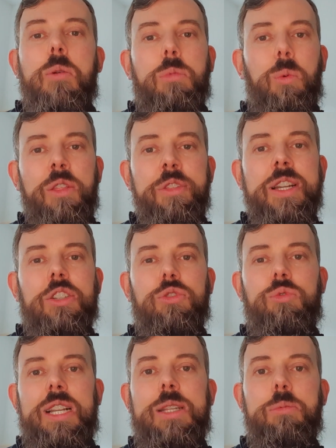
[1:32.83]
But one thing that's
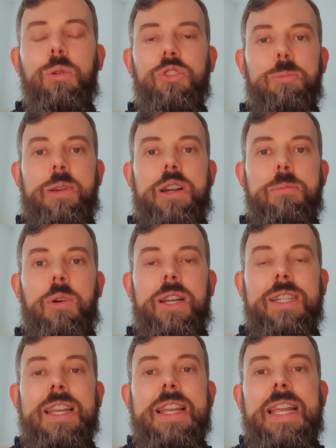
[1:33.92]
really important to bear in
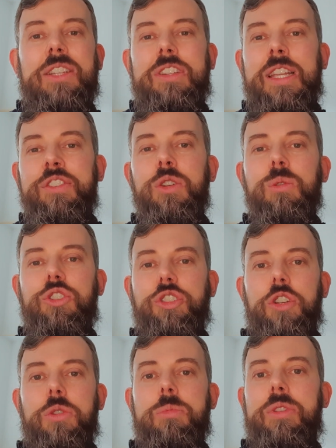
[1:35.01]
mind is if you
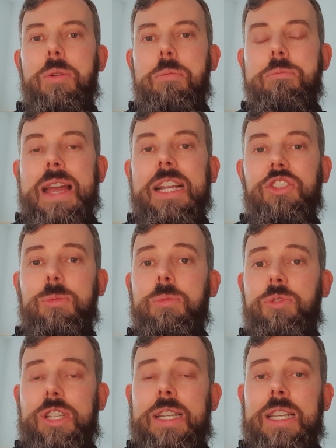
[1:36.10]
assume the maximum
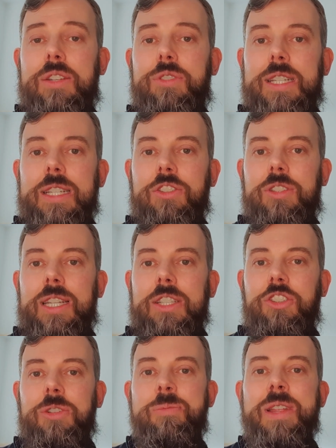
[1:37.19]
ZE for the
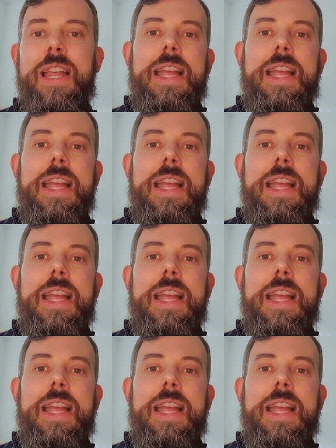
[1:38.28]
installation,